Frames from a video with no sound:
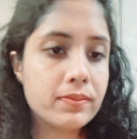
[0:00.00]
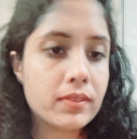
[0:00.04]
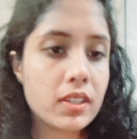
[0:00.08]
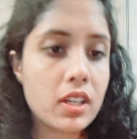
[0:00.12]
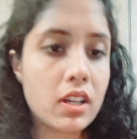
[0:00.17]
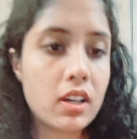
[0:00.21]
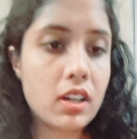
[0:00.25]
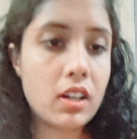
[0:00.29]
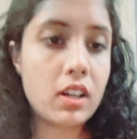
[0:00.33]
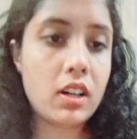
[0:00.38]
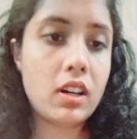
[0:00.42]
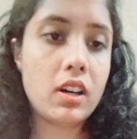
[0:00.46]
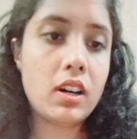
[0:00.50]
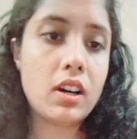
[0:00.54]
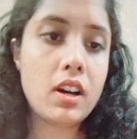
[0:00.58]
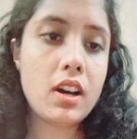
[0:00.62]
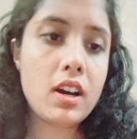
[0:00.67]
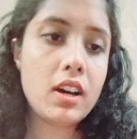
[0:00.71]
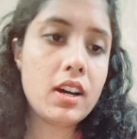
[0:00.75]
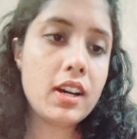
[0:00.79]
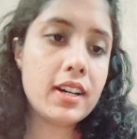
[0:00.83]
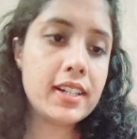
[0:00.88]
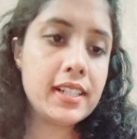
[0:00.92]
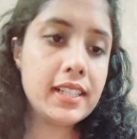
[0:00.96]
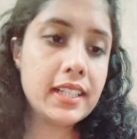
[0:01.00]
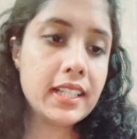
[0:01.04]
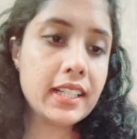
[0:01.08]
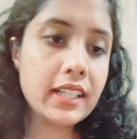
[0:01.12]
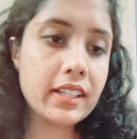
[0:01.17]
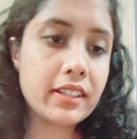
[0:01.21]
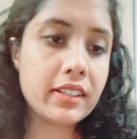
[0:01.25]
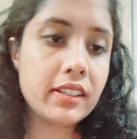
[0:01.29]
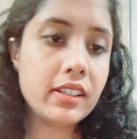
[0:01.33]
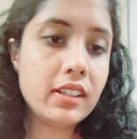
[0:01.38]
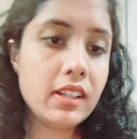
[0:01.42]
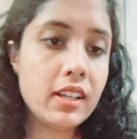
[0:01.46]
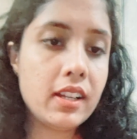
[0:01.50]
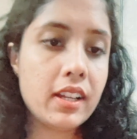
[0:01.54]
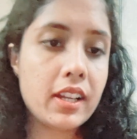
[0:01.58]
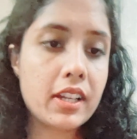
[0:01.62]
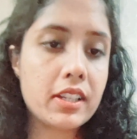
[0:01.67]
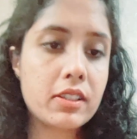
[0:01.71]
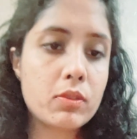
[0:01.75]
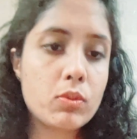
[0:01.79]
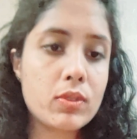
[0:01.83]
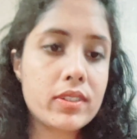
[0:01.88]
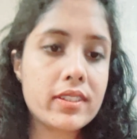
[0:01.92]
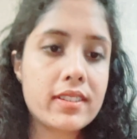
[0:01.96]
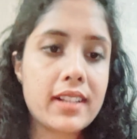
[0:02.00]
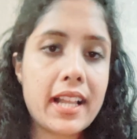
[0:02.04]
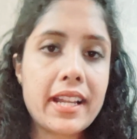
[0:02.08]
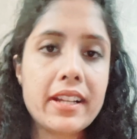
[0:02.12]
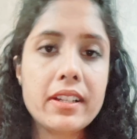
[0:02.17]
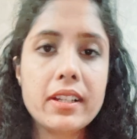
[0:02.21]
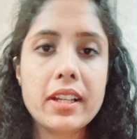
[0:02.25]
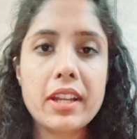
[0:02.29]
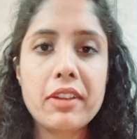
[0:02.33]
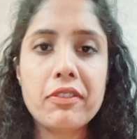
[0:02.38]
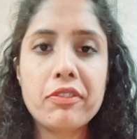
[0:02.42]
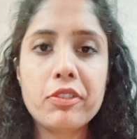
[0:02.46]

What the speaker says: earlier it was like if